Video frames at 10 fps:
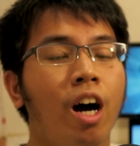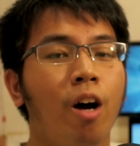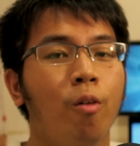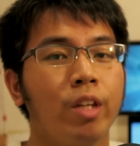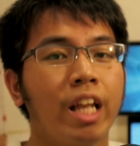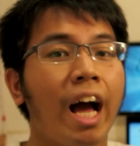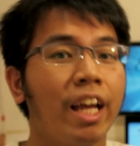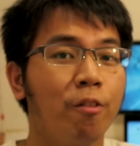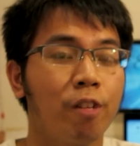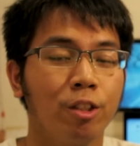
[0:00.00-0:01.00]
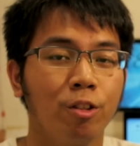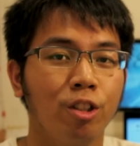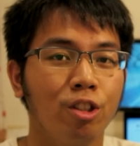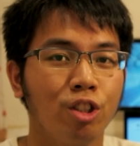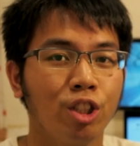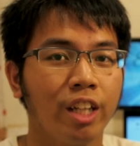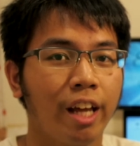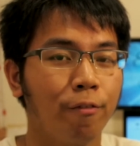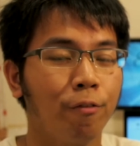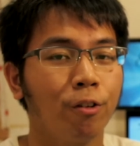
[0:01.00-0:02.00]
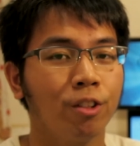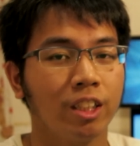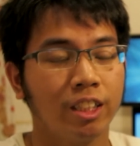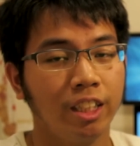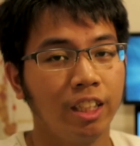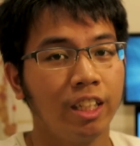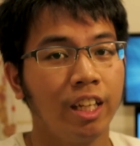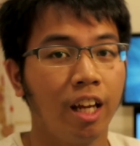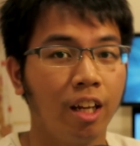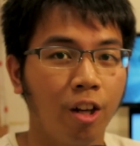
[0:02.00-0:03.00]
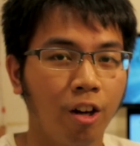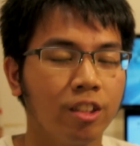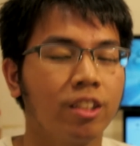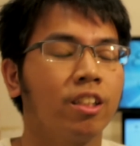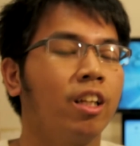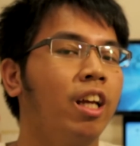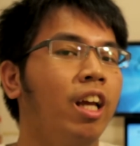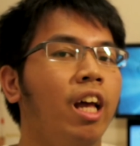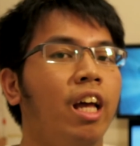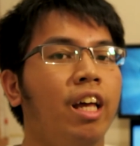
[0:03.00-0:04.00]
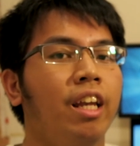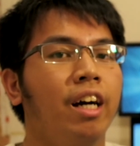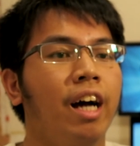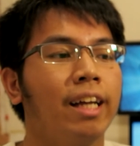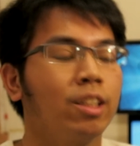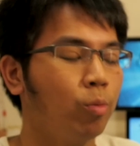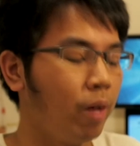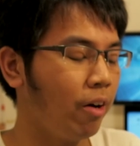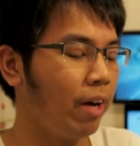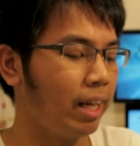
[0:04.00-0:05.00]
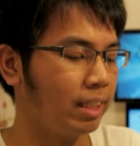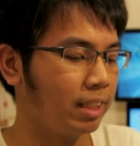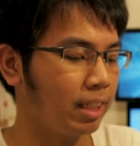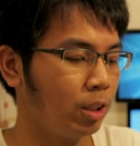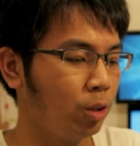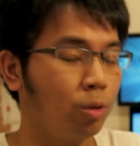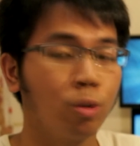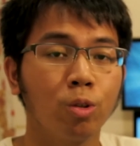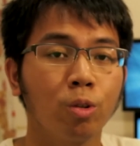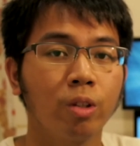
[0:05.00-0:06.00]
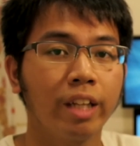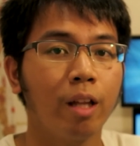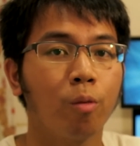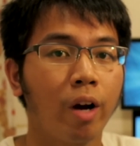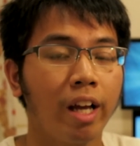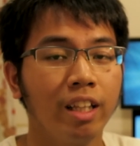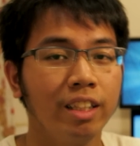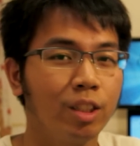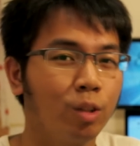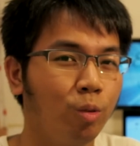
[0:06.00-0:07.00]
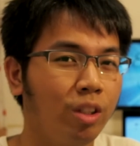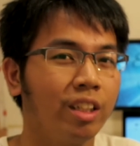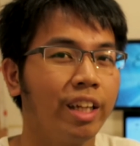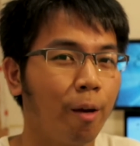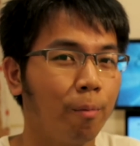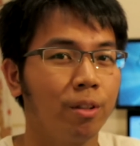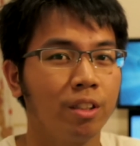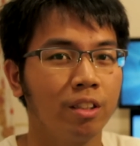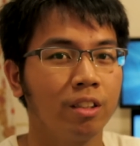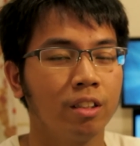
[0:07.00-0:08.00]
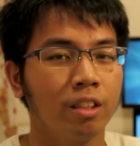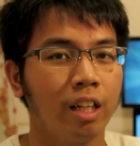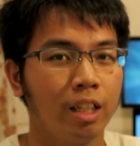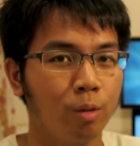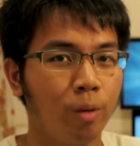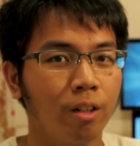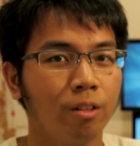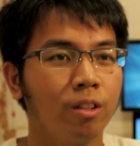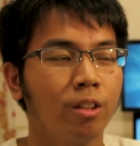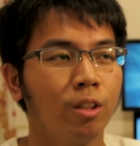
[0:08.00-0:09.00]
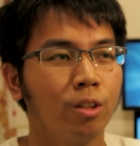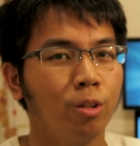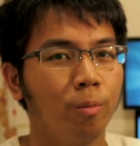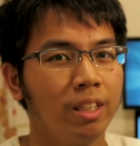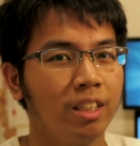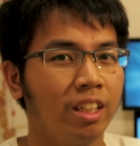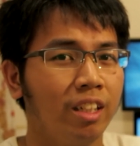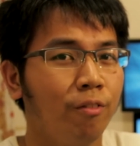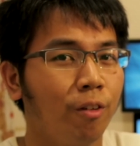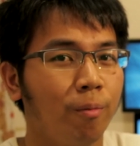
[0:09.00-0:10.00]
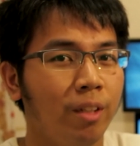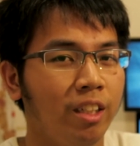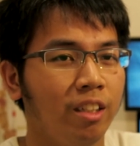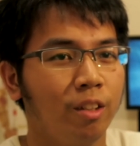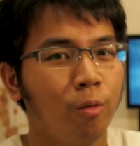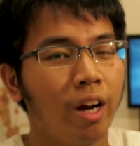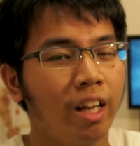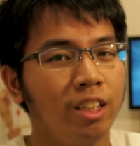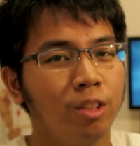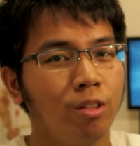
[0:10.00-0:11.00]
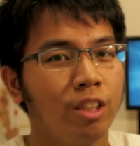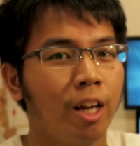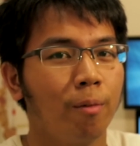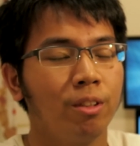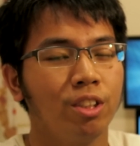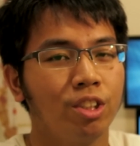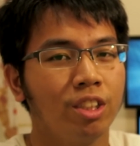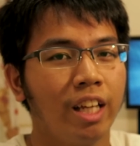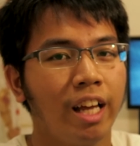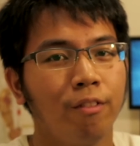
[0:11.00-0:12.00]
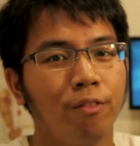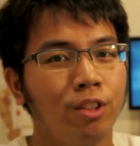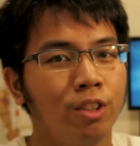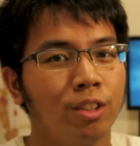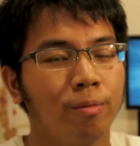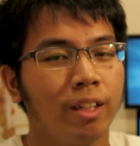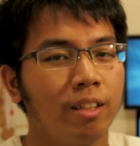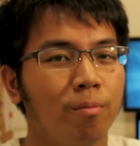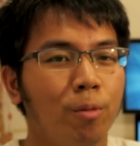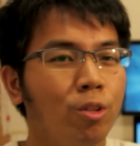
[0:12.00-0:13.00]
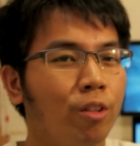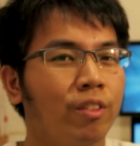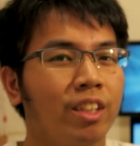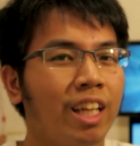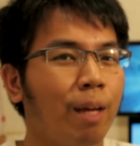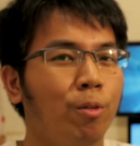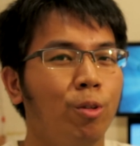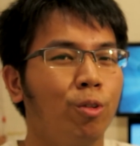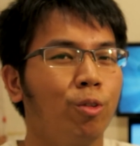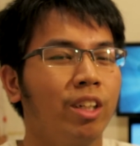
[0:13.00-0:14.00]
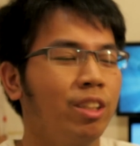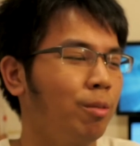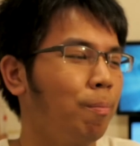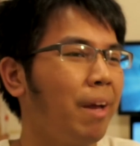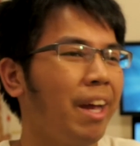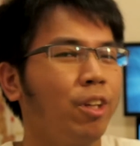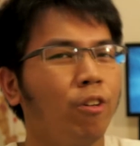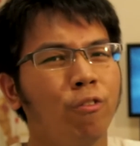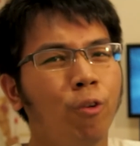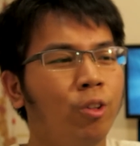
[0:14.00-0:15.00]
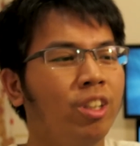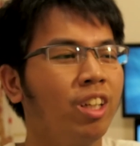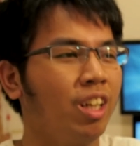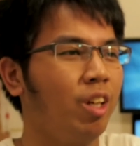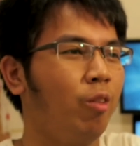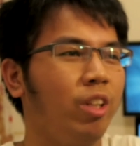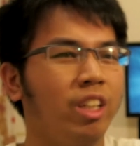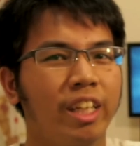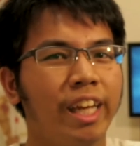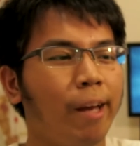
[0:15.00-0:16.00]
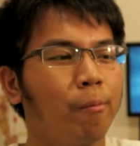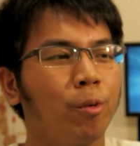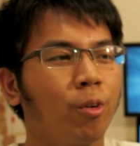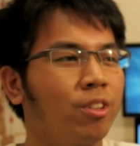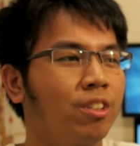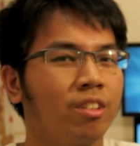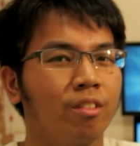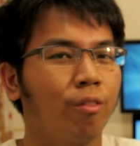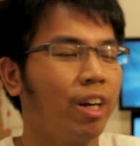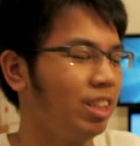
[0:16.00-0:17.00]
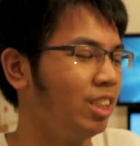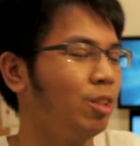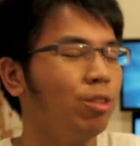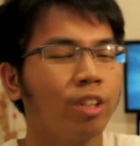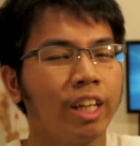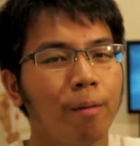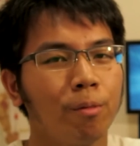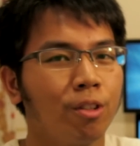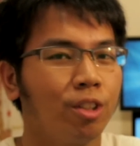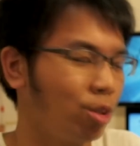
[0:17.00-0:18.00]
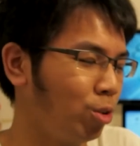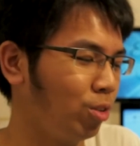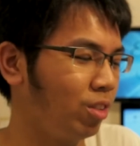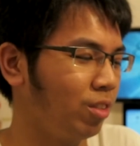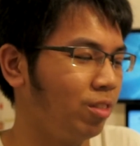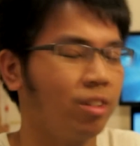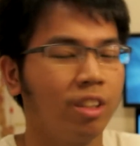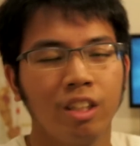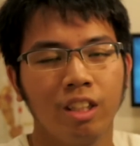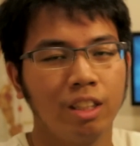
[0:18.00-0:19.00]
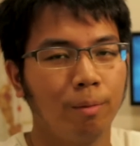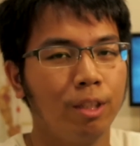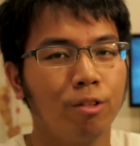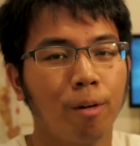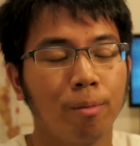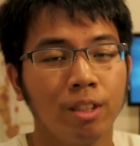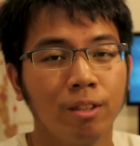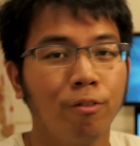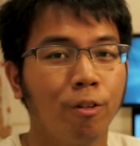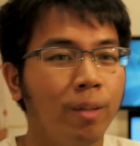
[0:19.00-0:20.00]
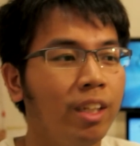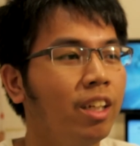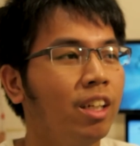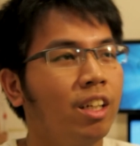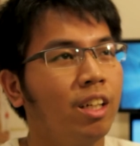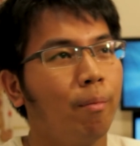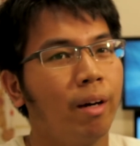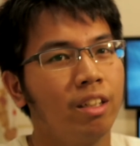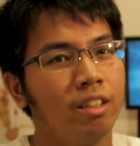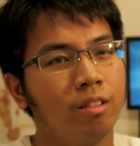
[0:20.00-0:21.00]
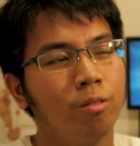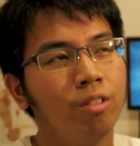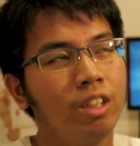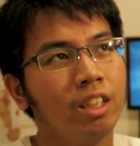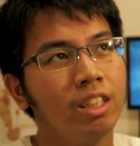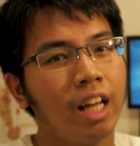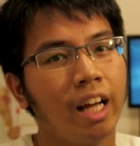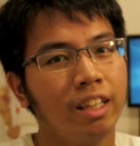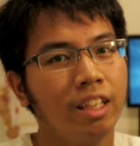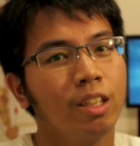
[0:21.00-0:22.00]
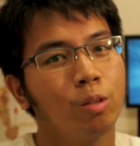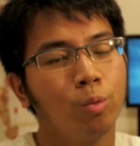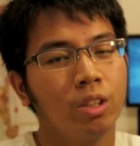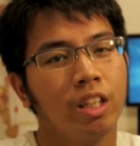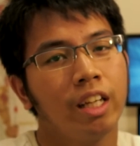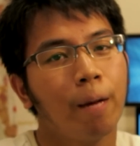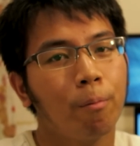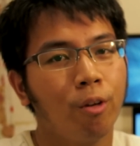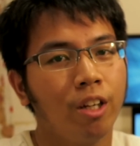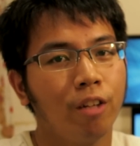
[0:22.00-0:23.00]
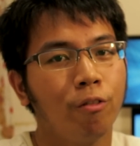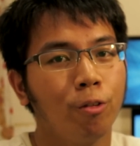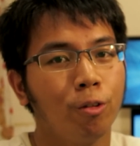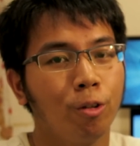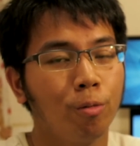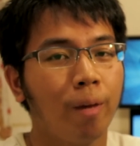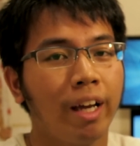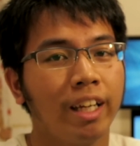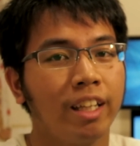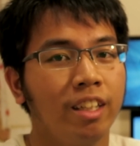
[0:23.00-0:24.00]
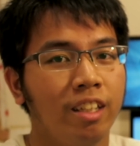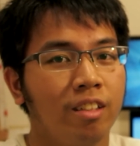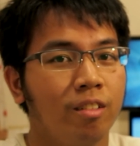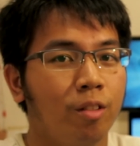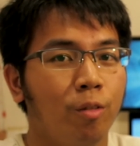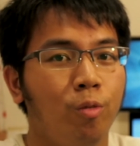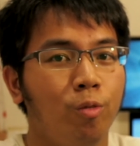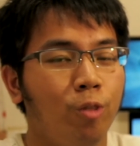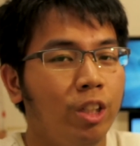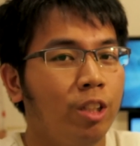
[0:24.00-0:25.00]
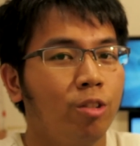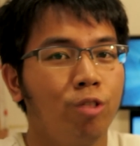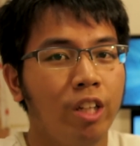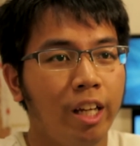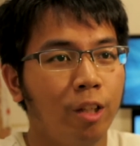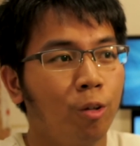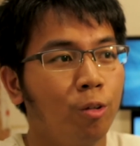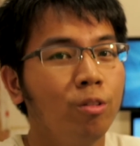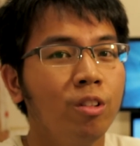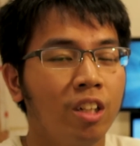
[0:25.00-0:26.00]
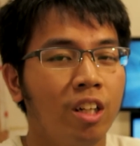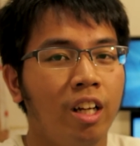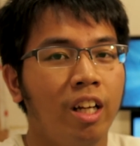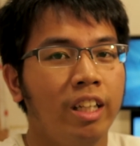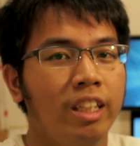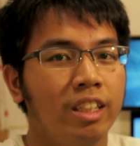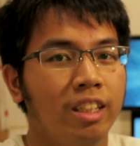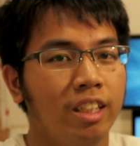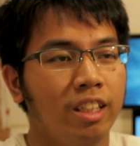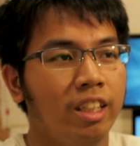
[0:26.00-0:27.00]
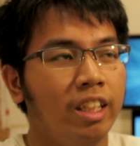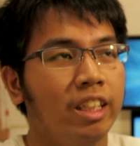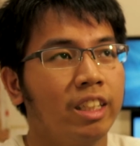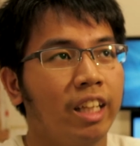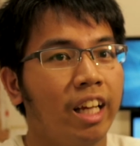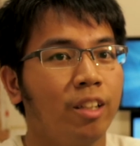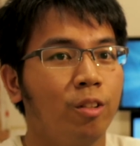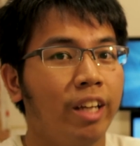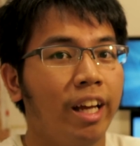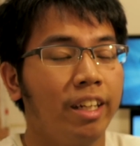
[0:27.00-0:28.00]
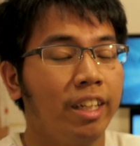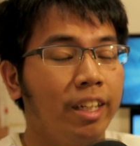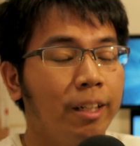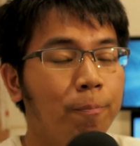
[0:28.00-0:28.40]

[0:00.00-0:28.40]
with higher resolution at 460K dots, and as well as you also get wireless twin camera as well. So basically for me, the wireless twin camera is just an added features, but most of the time you don't want to pair your phone with the camcorder. Why just use a camcorder? It's a bit troublesome for me. But the two things that I think is worth an upgrade if you don't mind getting the V380 is that you get the